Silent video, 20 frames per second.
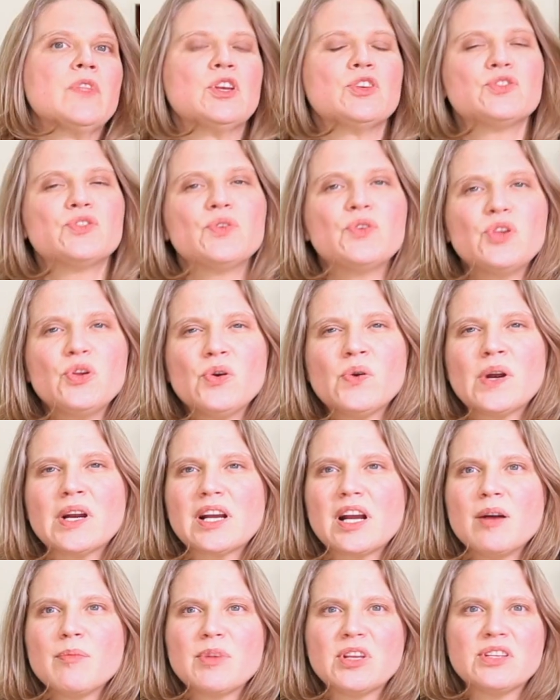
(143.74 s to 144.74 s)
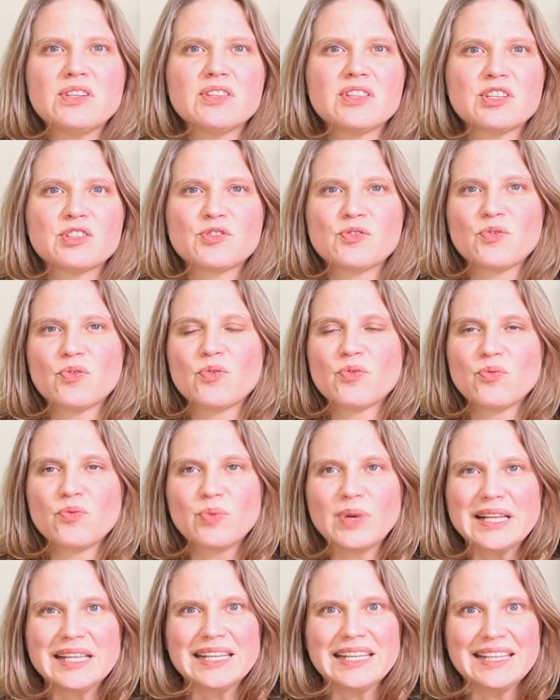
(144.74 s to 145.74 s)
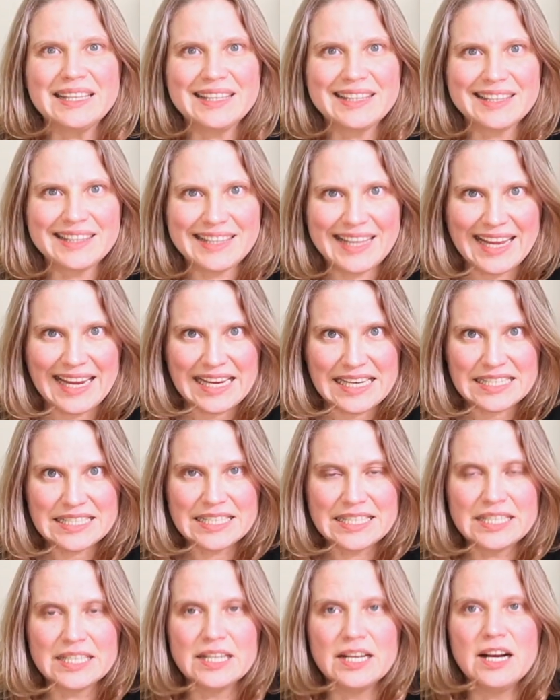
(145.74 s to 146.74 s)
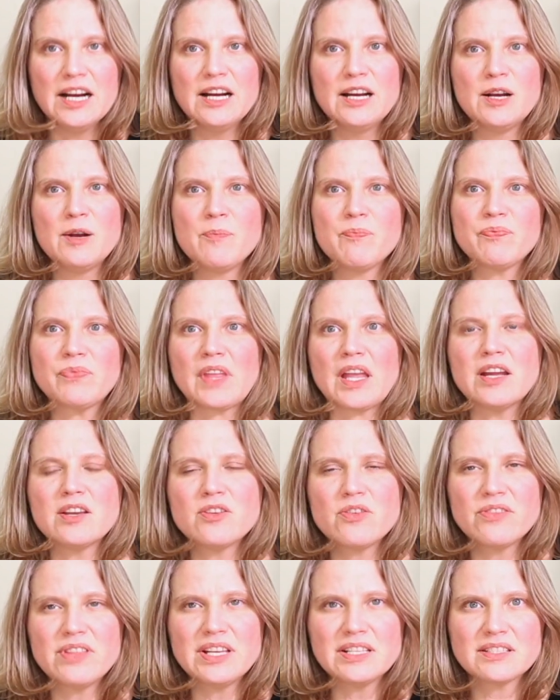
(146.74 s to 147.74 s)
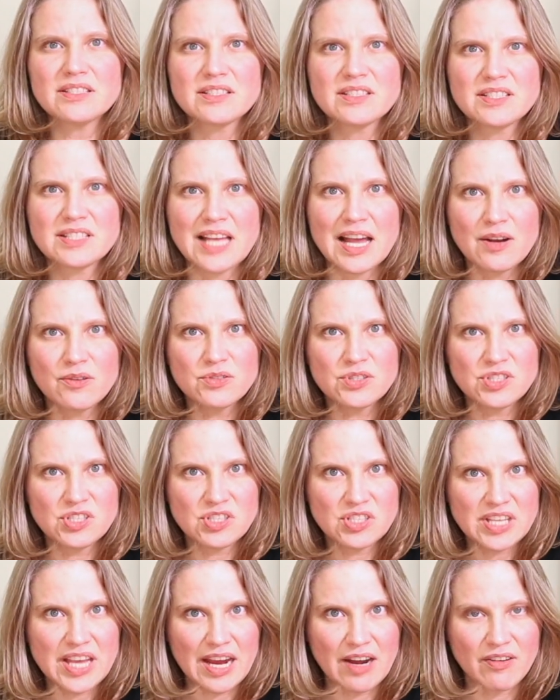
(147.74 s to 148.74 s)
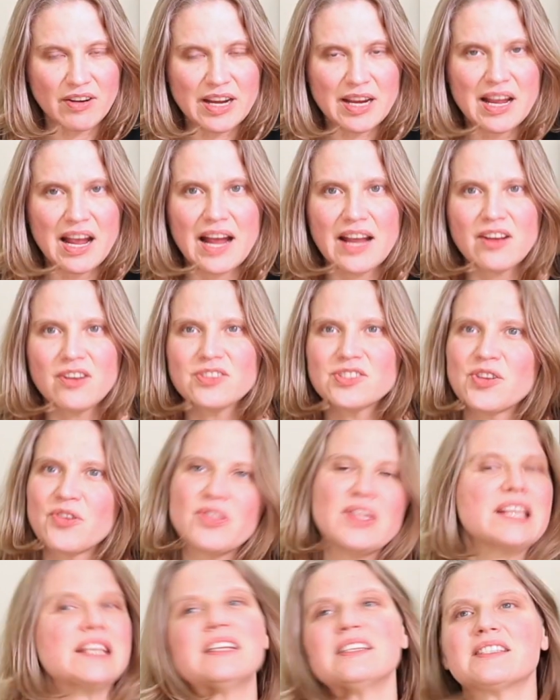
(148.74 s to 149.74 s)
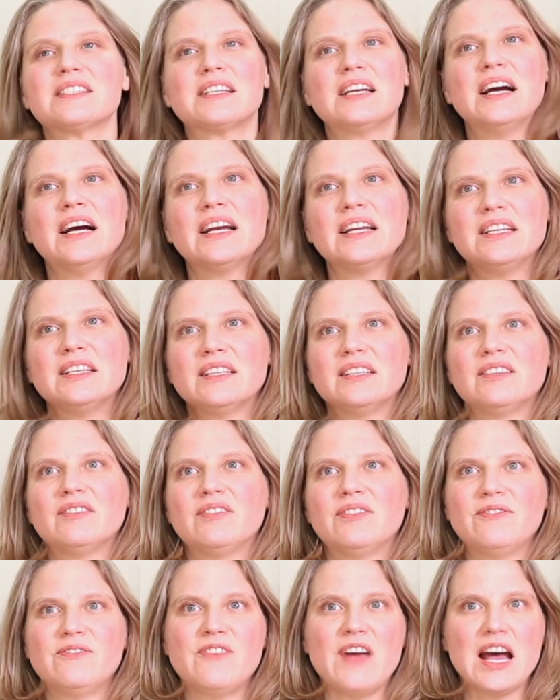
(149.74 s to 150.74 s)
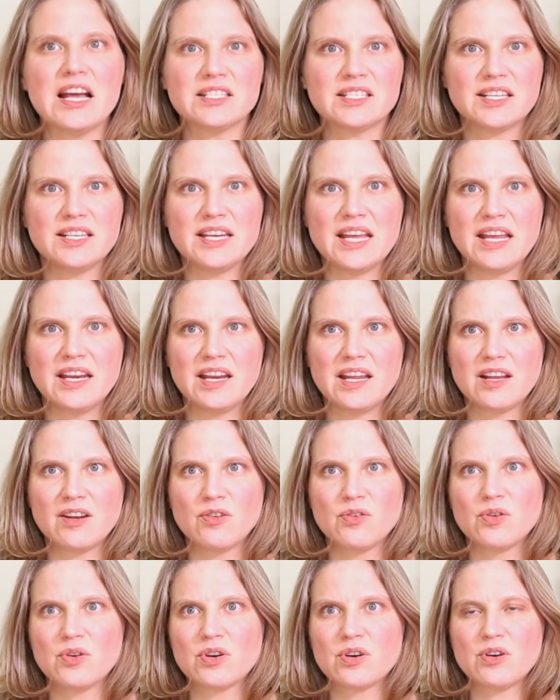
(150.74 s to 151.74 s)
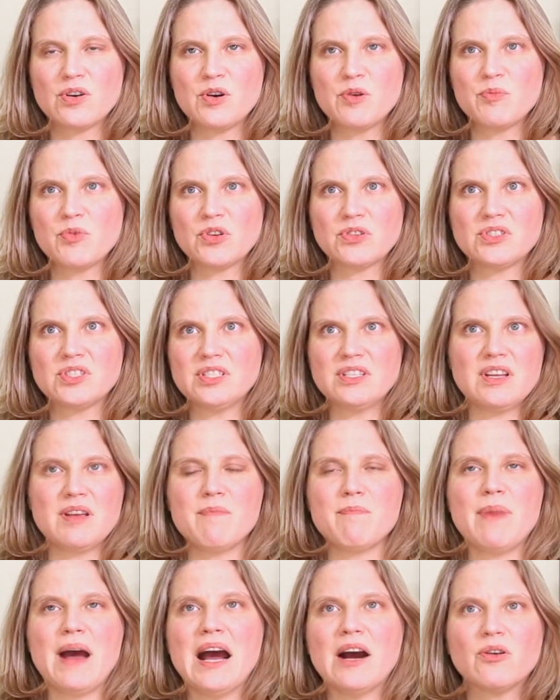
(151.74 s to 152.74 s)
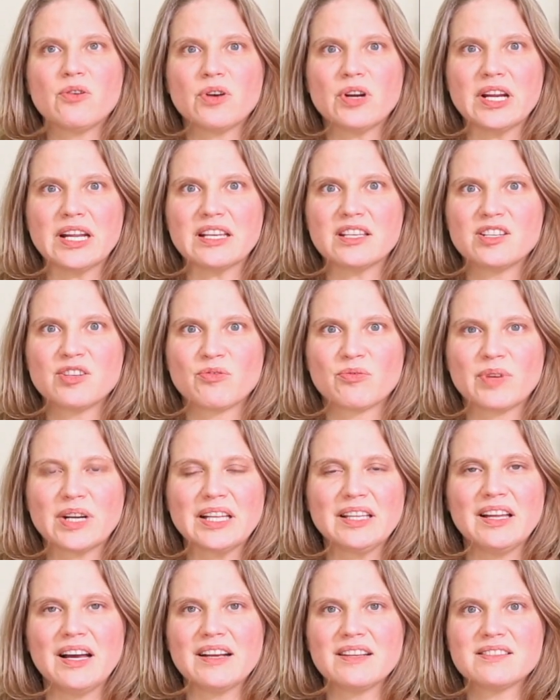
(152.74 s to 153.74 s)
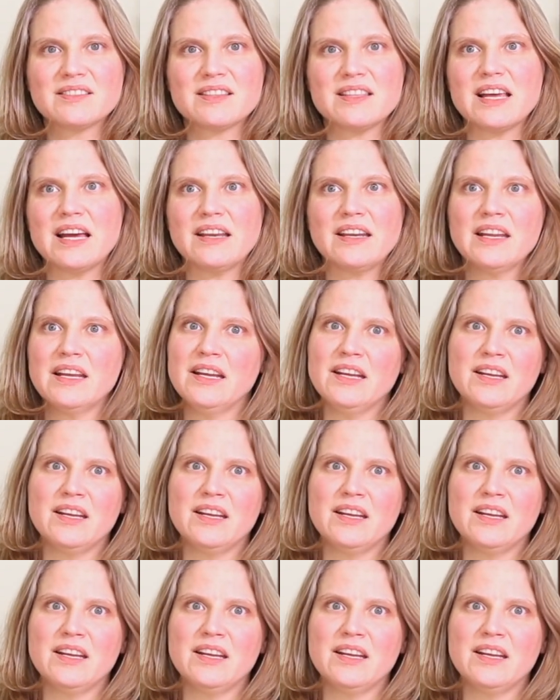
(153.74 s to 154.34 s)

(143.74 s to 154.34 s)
So you are coming to this really late um, I know that sounds scary. I also think it's kind of fascinating or almost empowering to realize that